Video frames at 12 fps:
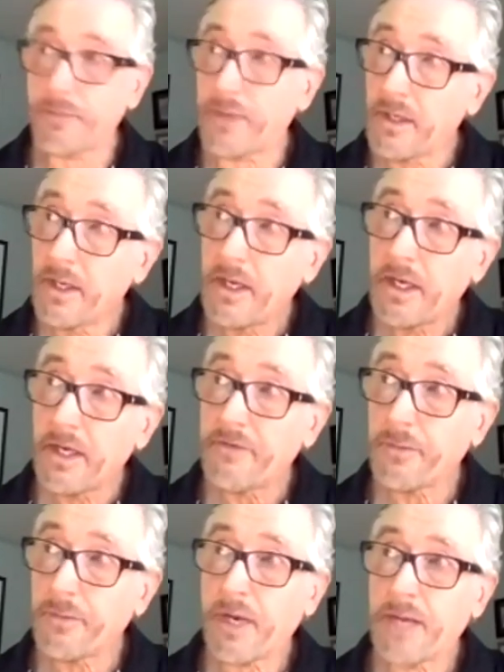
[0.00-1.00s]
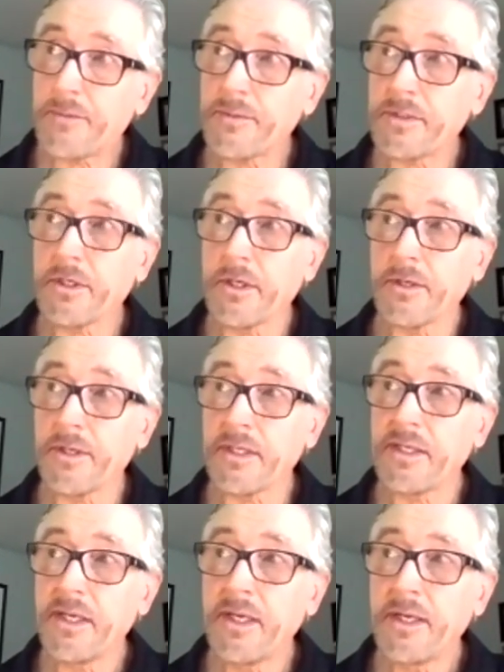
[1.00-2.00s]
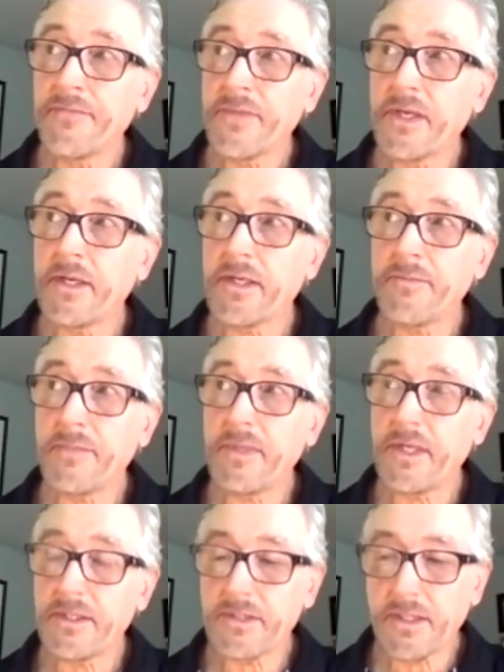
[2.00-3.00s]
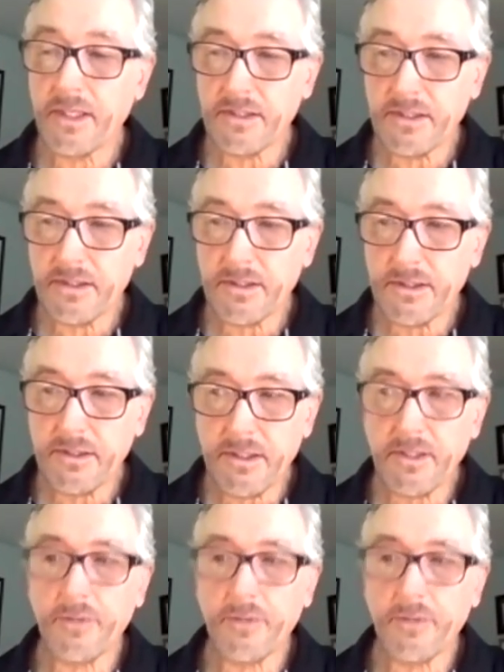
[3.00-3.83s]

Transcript: But if the problem is current, it's still